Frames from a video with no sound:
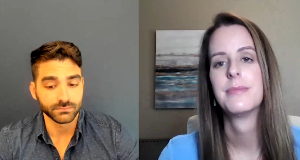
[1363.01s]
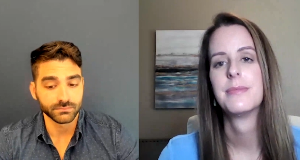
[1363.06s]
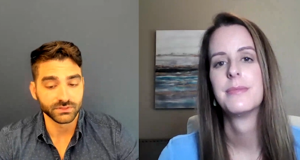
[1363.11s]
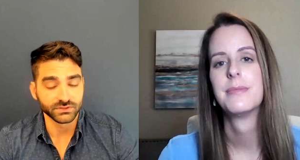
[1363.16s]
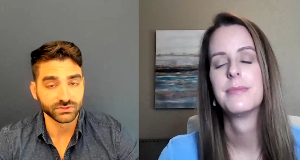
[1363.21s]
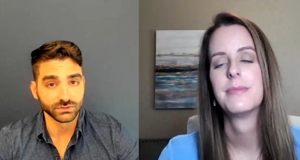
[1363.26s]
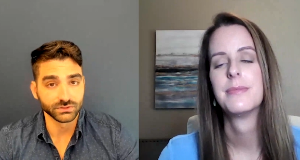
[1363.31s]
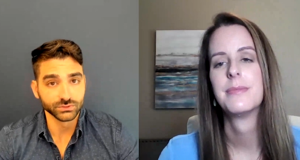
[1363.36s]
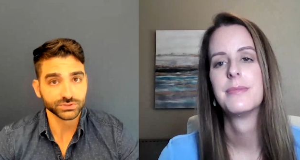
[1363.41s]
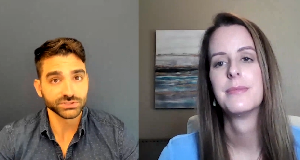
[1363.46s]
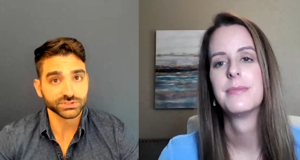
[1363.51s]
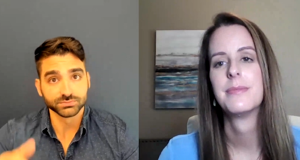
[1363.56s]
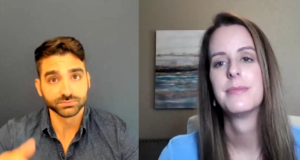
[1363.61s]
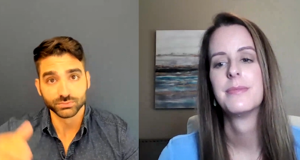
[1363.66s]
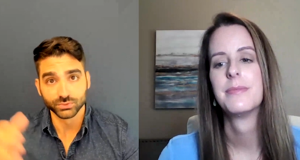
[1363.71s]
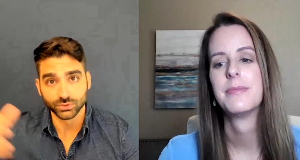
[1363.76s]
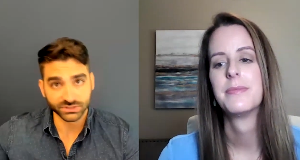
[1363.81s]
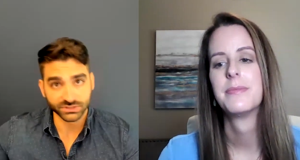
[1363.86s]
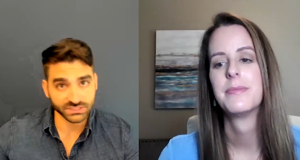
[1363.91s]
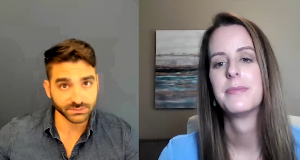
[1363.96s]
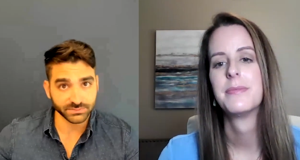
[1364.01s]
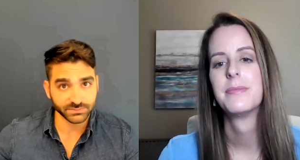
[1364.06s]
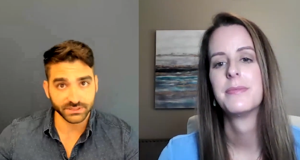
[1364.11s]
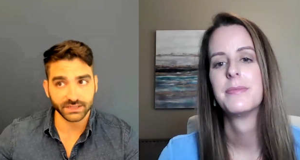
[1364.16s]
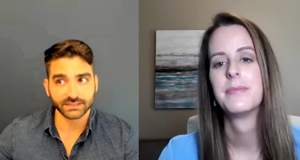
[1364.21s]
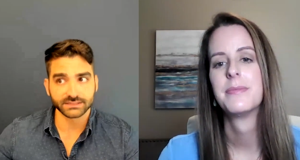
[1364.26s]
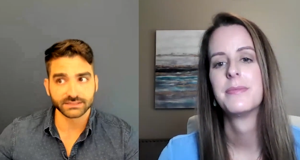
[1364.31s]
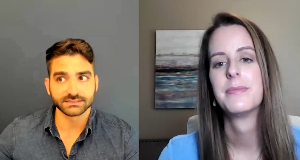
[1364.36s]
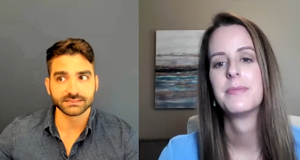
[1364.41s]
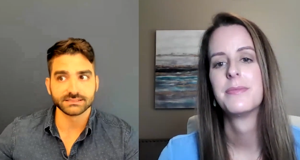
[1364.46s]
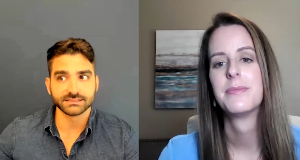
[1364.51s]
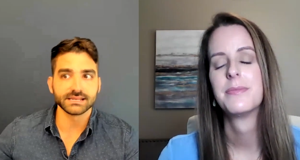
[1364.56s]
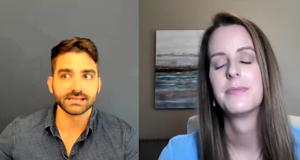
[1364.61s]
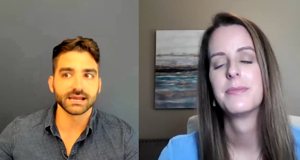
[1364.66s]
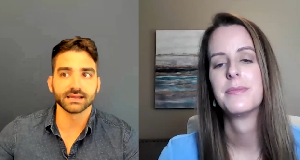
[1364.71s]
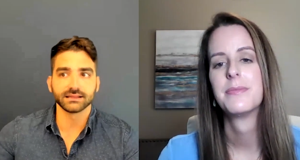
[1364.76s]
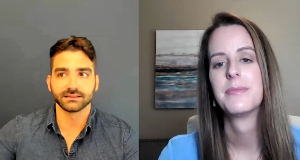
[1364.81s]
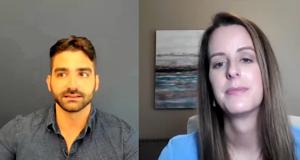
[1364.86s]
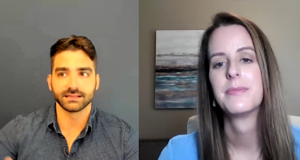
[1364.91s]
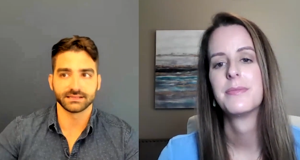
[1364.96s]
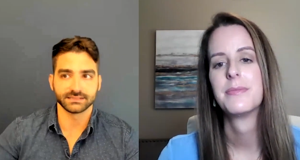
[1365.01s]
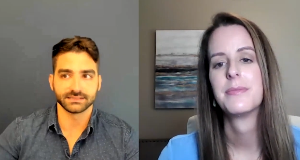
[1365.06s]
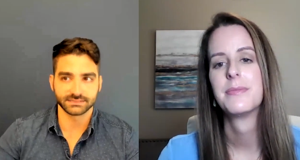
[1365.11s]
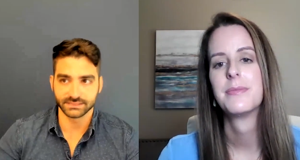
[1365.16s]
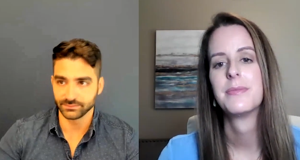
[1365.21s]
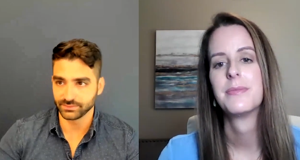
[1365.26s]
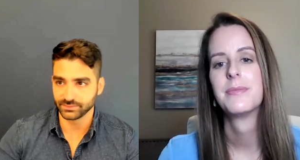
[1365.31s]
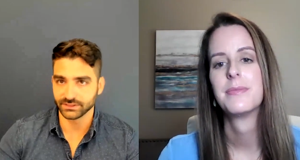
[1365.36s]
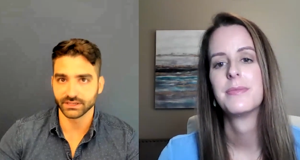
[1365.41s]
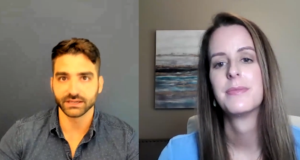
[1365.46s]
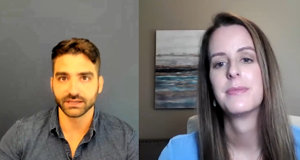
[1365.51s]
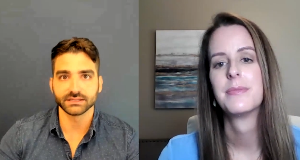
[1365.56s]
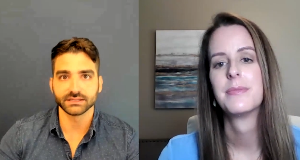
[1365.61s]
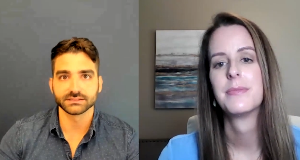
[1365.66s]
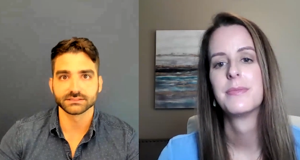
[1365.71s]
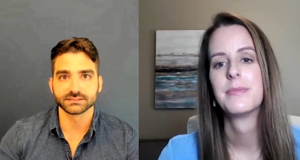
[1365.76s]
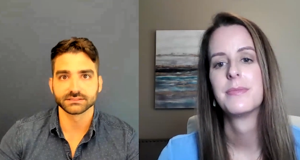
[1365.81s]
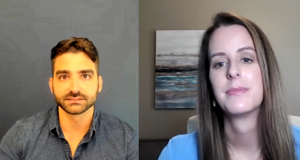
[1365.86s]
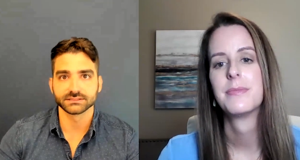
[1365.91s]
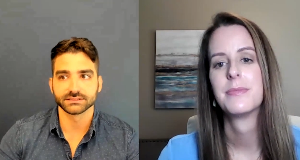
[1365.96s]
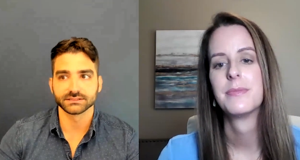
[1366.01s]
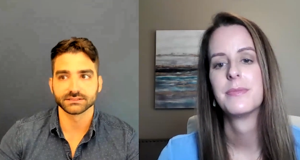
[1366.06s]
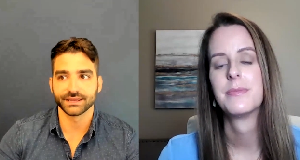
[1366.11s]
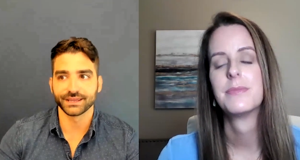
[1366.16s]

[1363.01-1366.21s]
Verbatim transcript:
Speaker 1: the solution is more CPAs, not less CPAs.